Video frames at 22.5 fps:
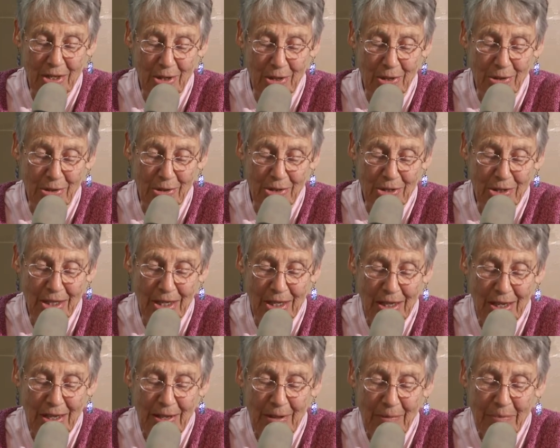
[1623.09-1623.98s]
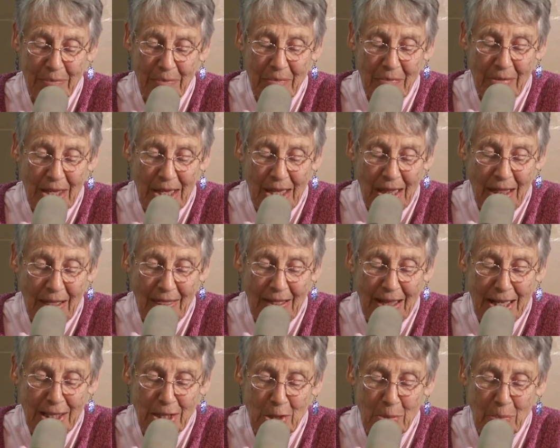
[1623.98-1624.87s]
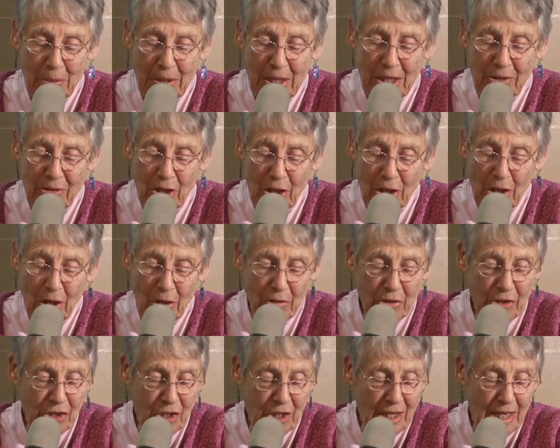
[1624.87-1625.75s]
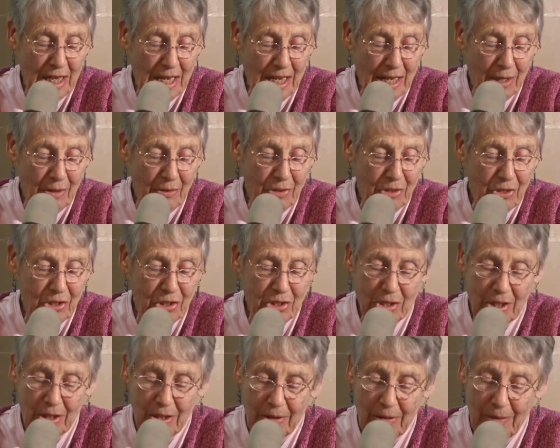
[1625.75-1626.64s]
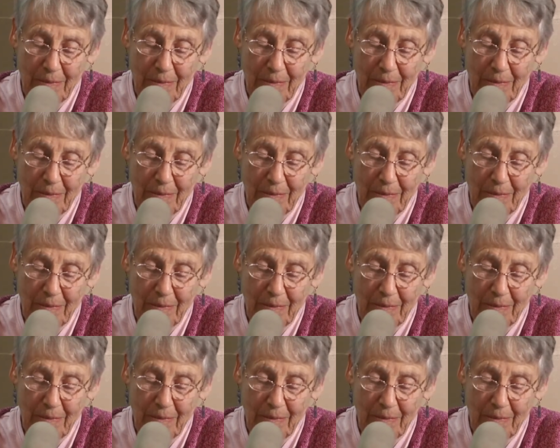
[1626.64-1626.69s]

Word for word: years. That spring, the coach announced,